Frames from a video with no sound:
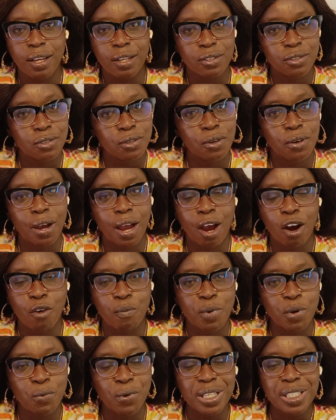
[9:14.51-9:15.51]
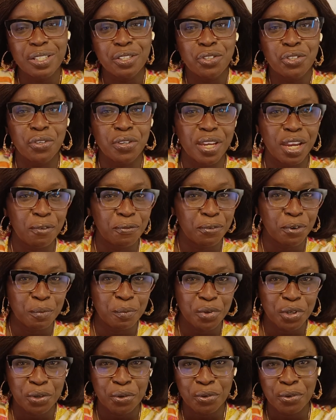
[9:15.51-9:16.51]
So I'll be waiting to hear
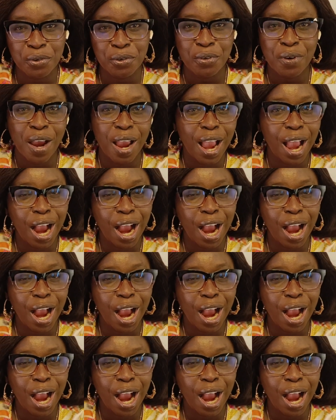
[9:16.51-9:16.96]
from you.